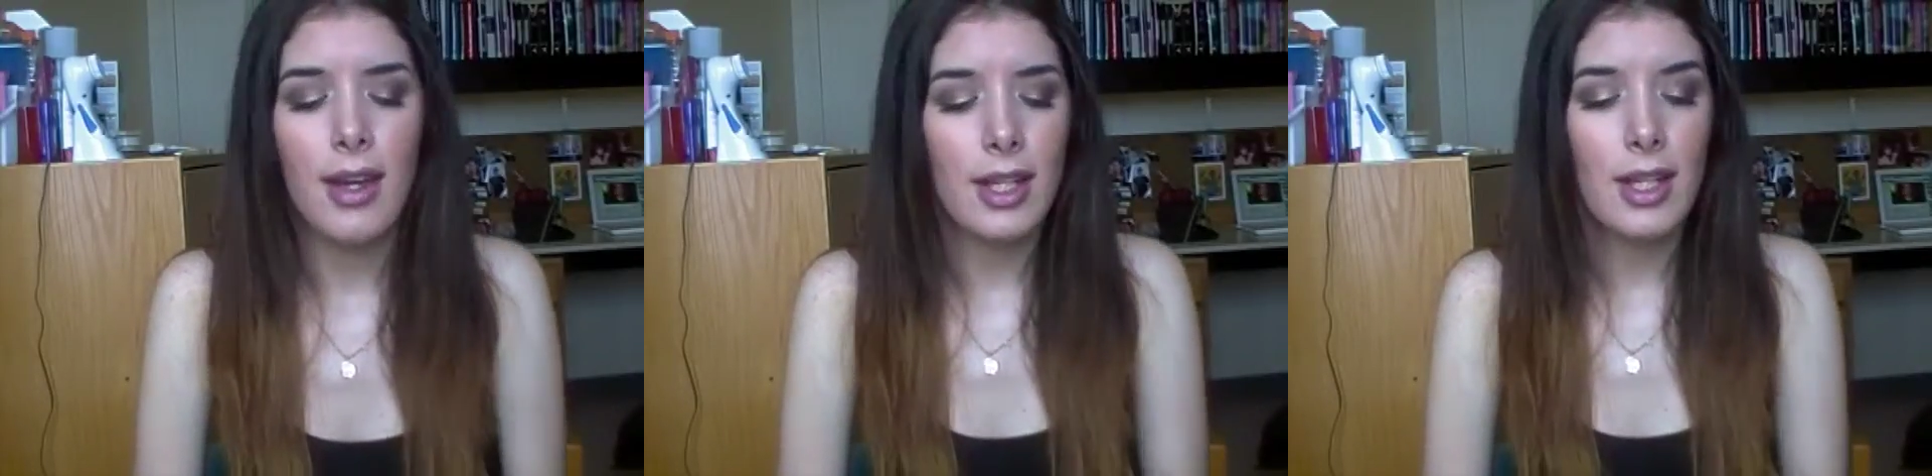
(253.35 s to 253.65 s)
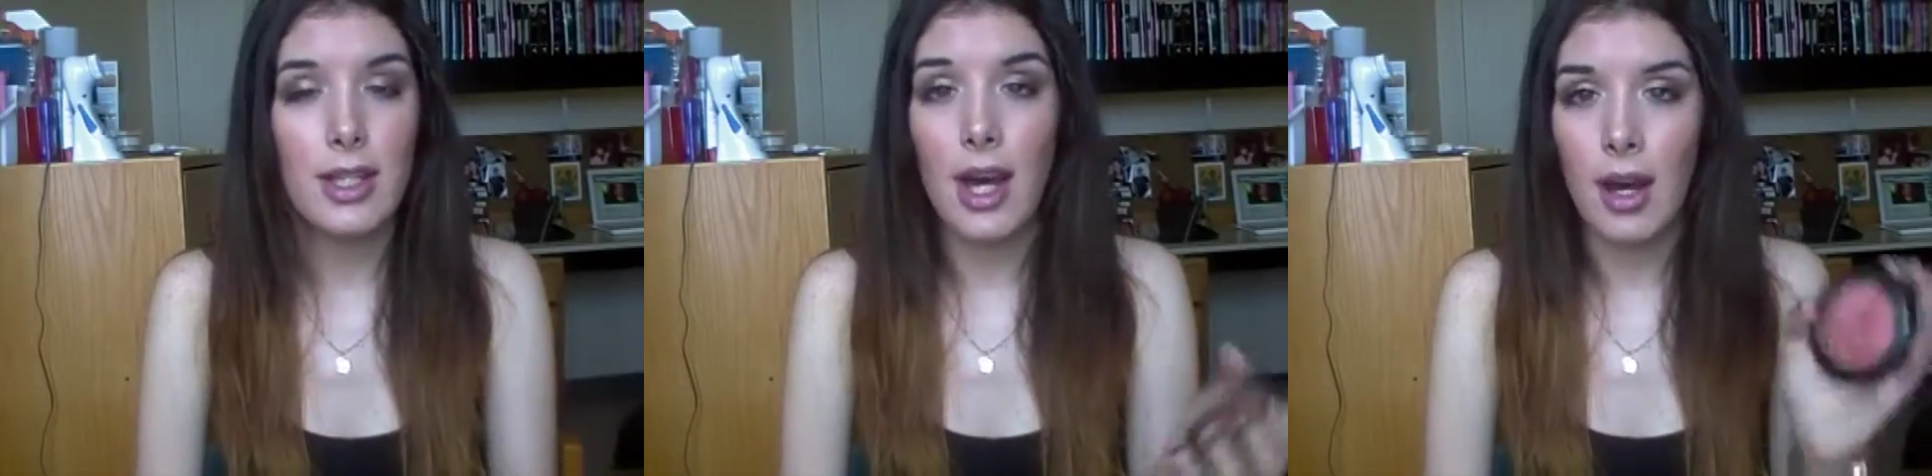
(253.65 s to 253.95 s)

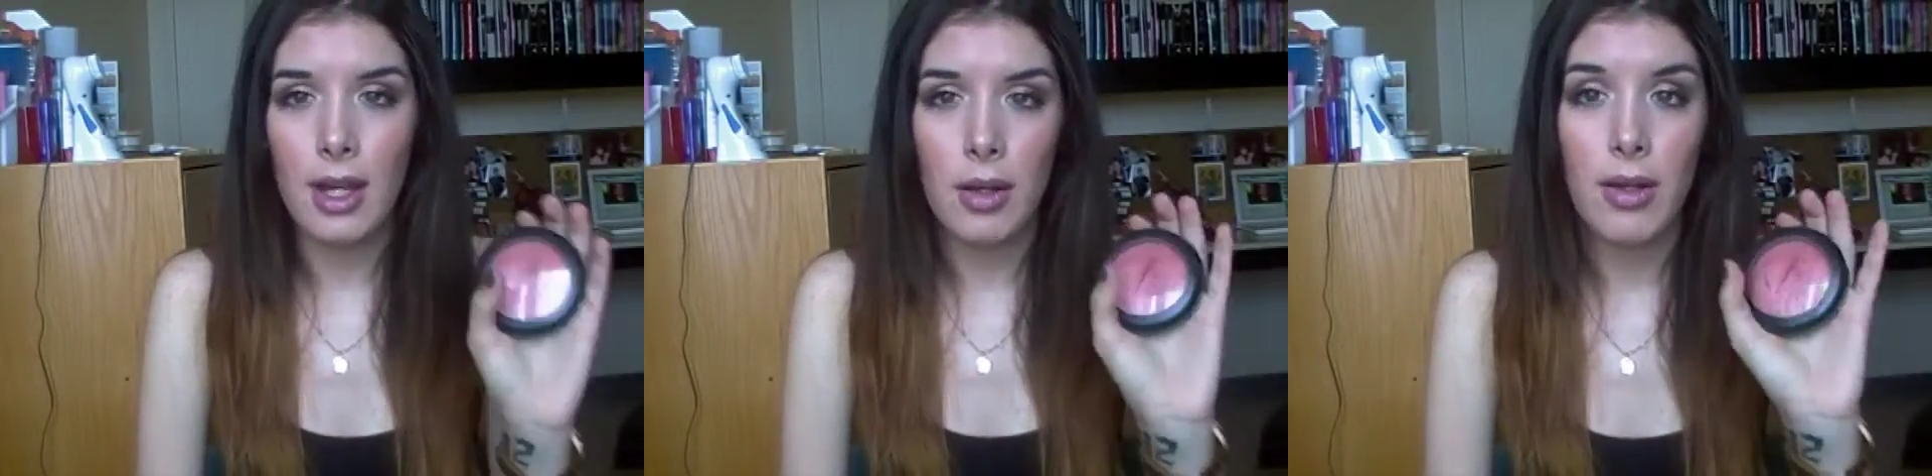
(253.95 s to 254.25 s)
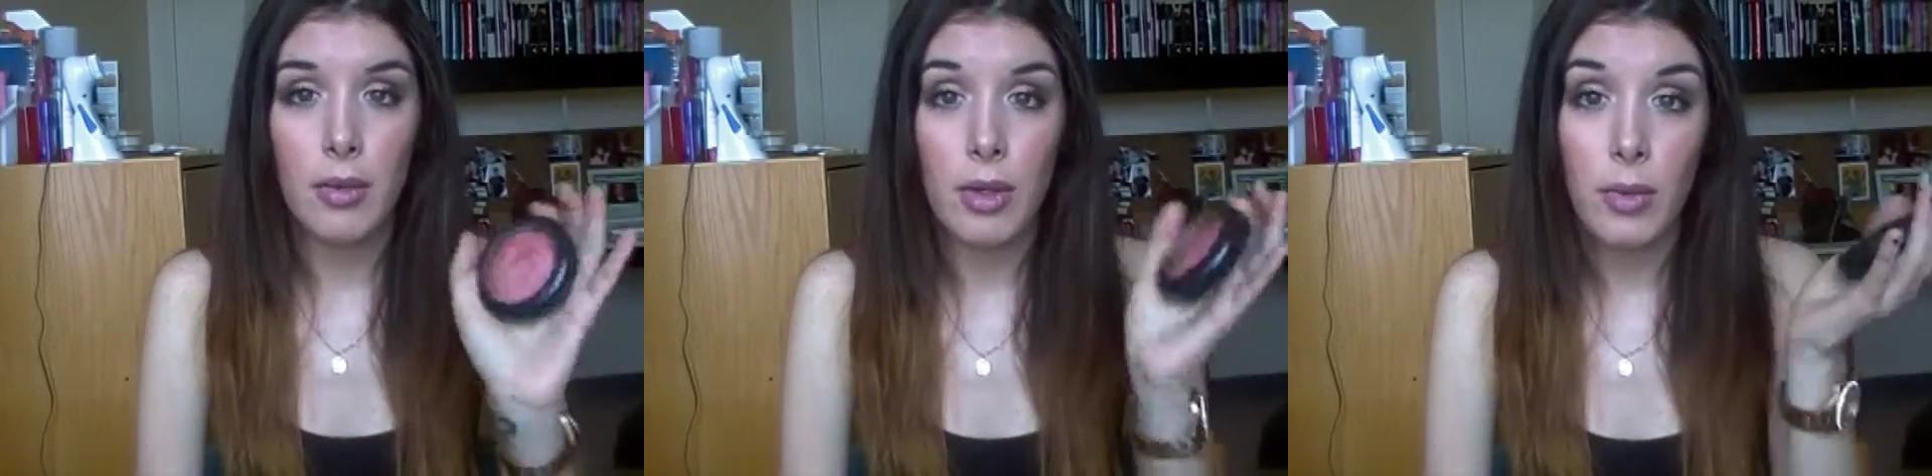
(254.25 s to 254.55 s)
because
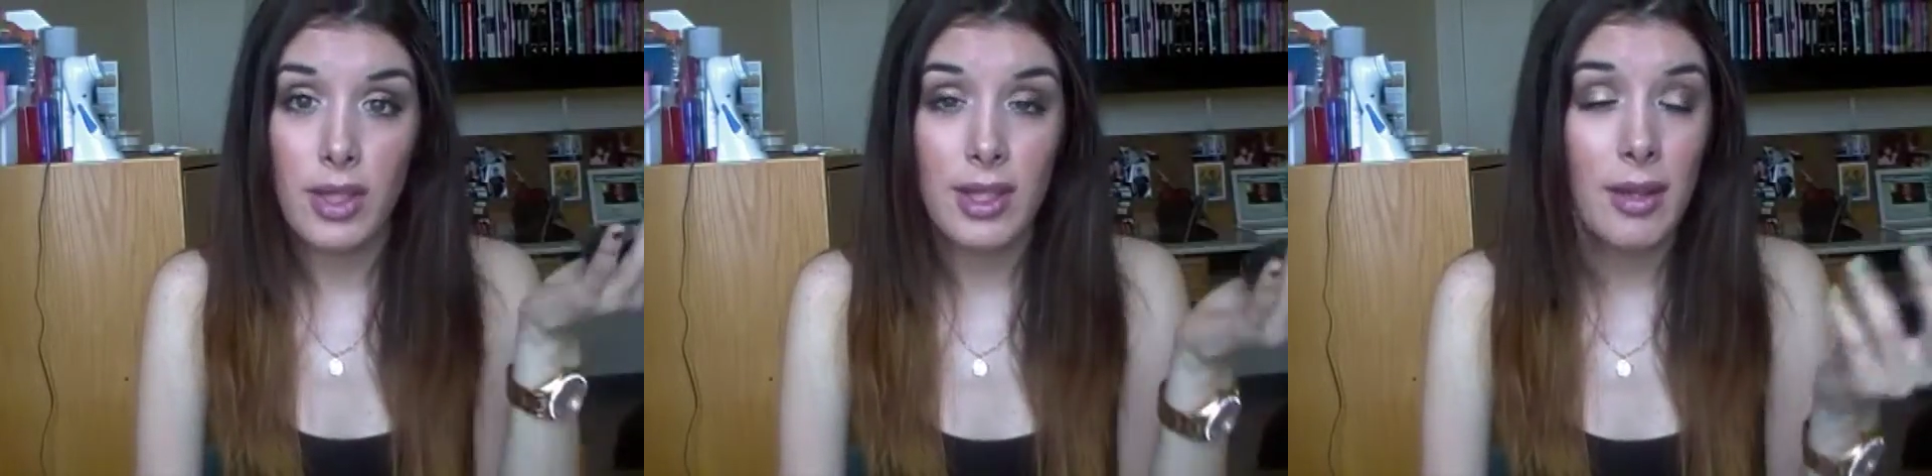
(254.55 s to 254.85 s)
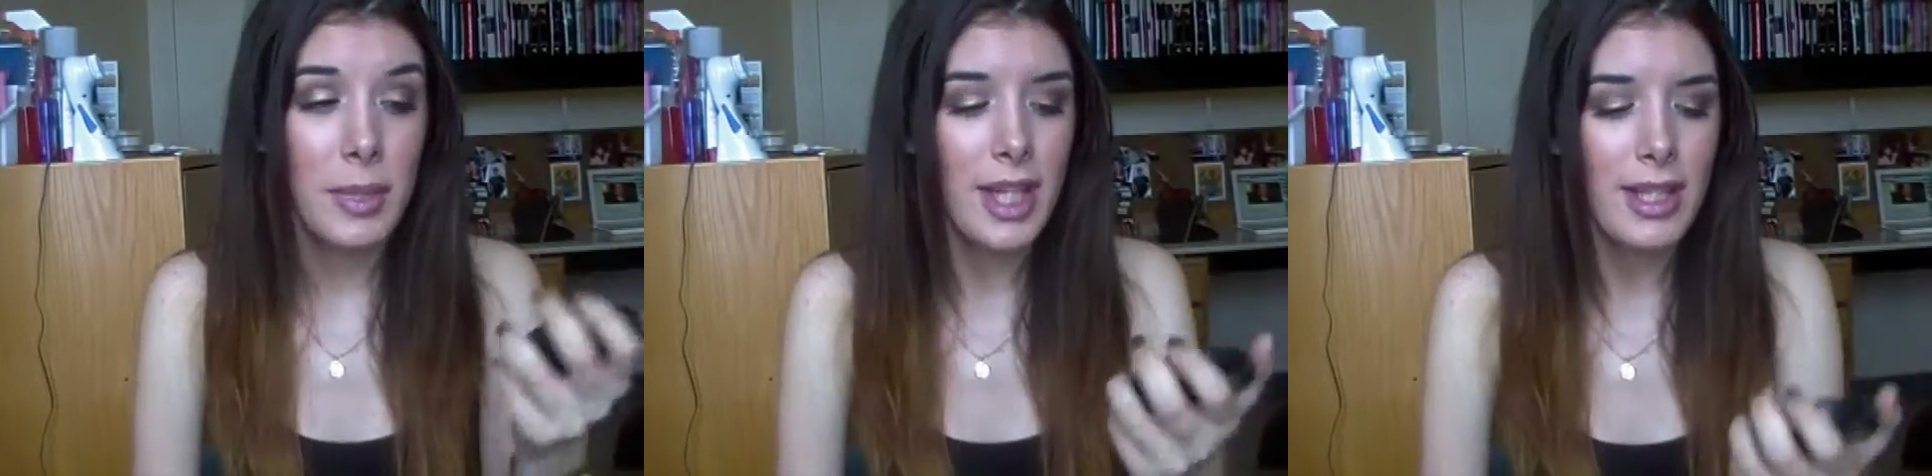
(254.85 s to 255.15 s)
it was
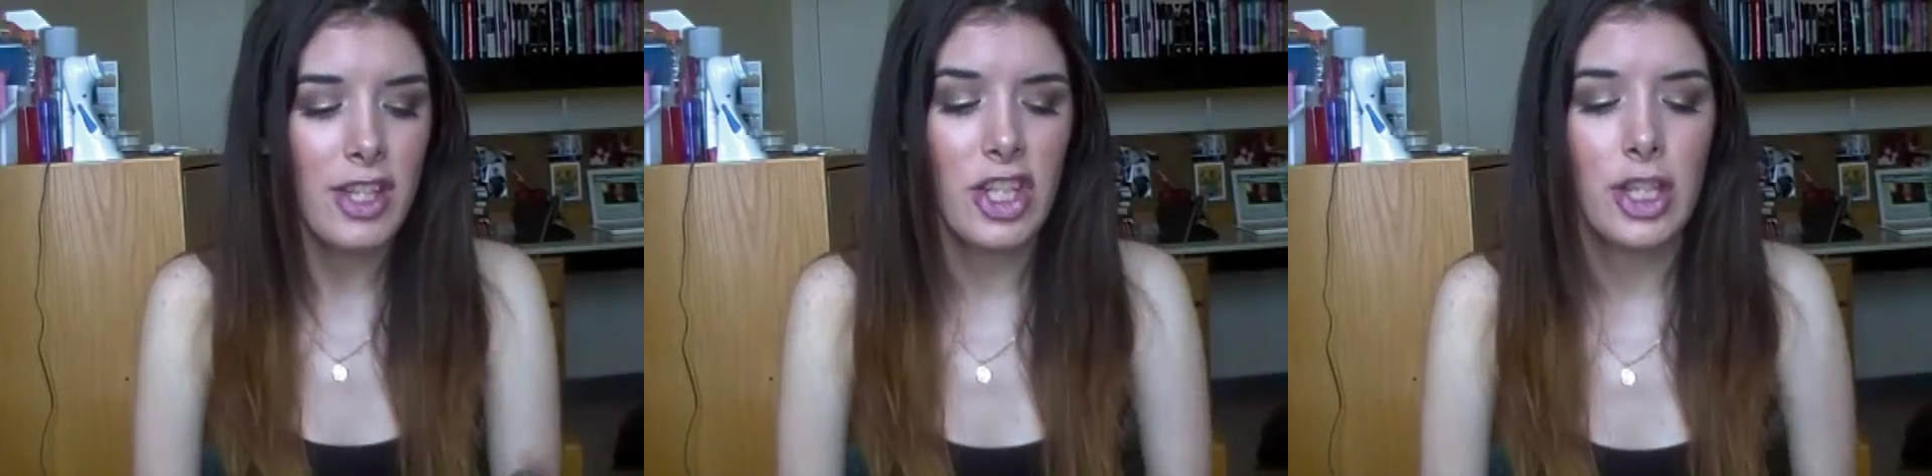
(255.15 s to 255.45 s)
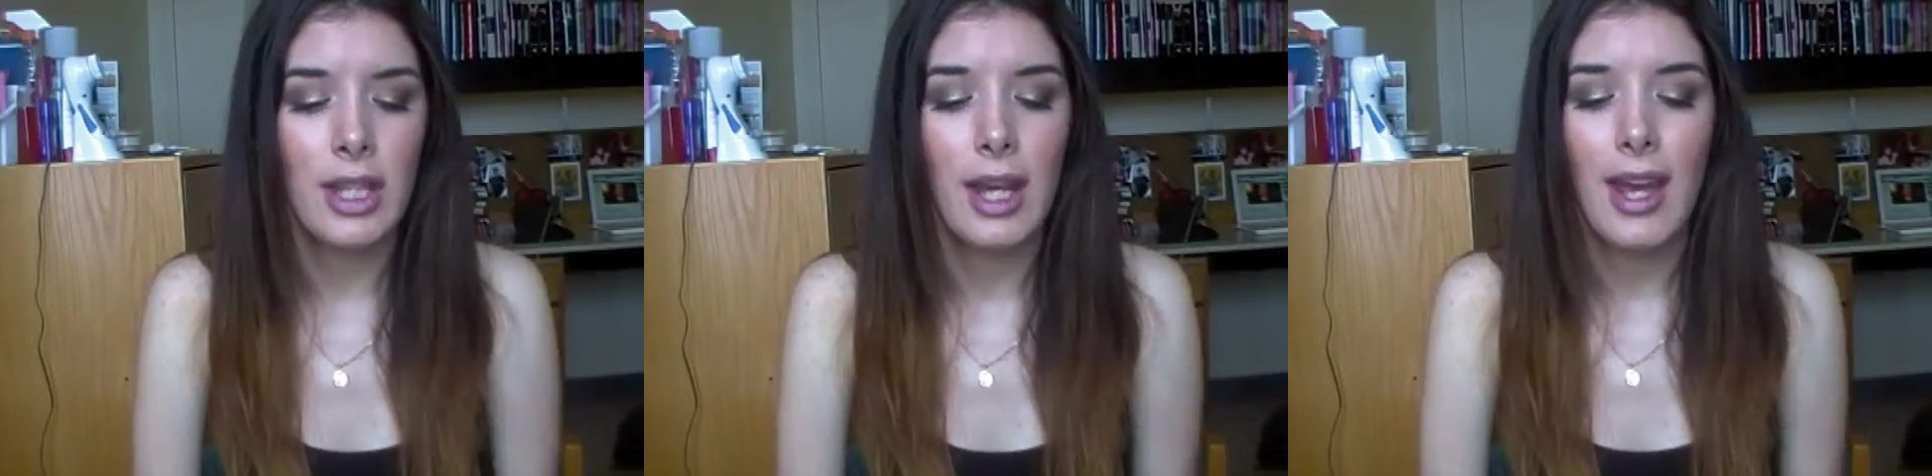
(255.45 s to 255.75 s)
limited edition.